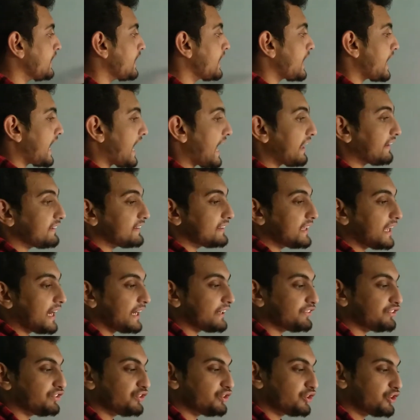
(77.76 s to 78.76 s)
and the
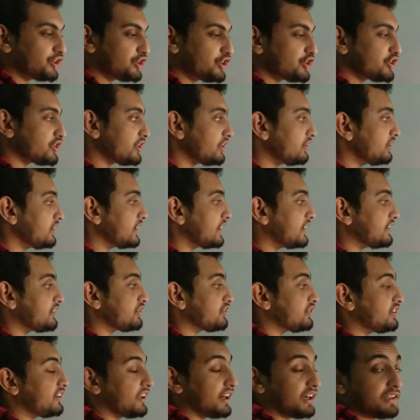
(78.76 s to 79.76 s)
execution is
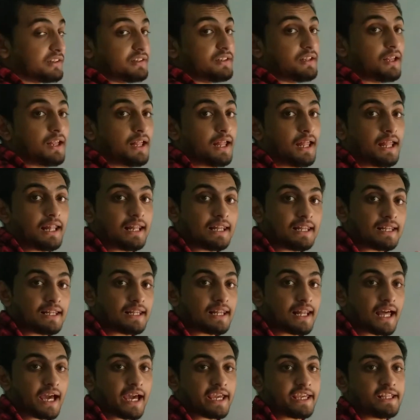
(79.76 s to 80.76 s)
done
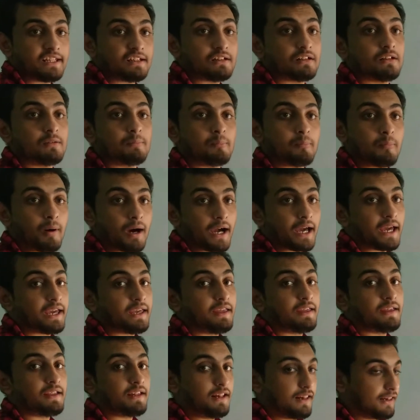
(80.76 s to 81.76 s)
line
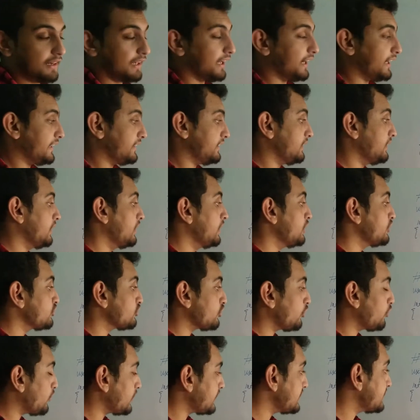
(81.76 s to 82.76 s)
by line. So
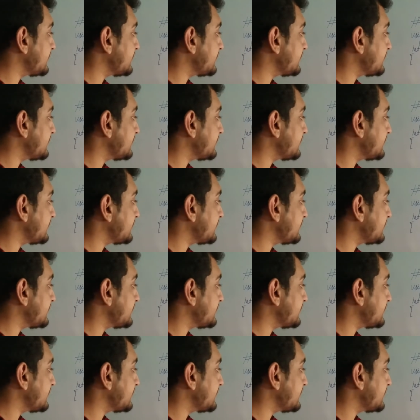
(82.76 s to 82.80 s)
what